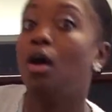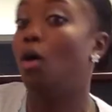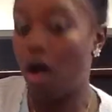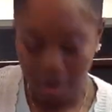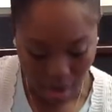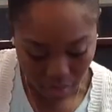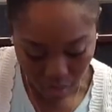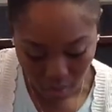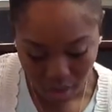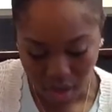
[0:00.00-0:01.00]
another
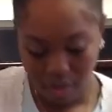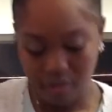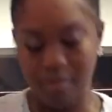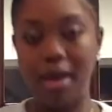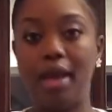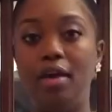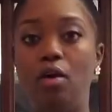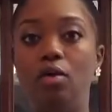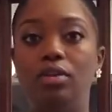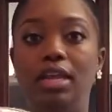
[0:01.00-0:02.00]
one of my
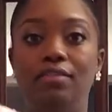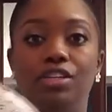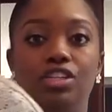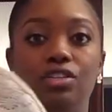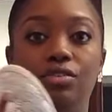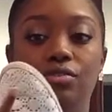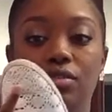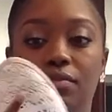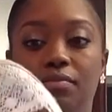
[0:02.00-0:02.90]
Old Navy shoes.